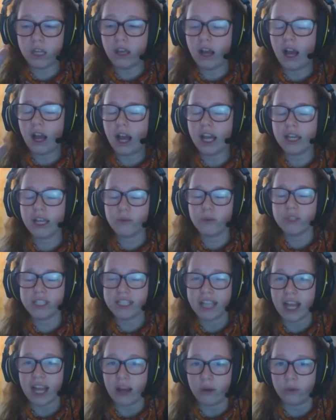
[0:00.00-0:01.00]
I was
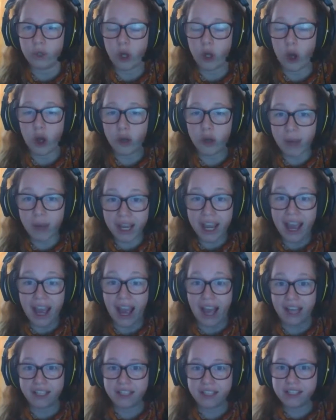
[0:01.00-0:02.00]
down on my
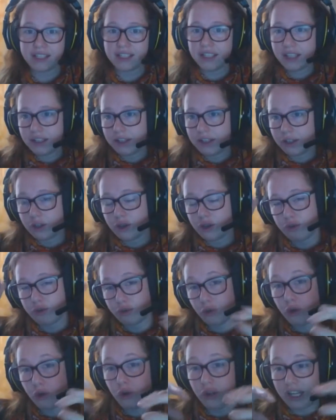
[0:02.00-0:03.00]
ass,
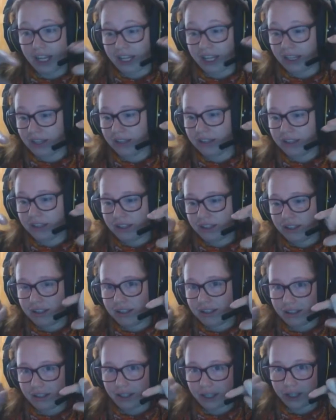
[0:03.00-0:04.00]
crawling
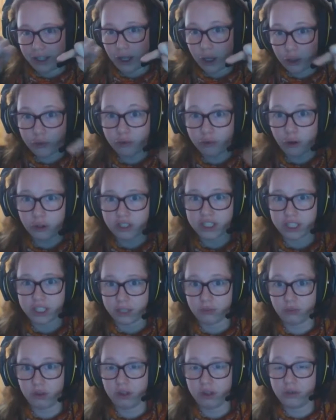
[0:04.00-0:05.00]
like across
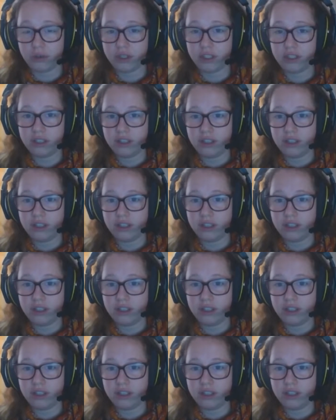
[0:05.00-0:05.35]
this road.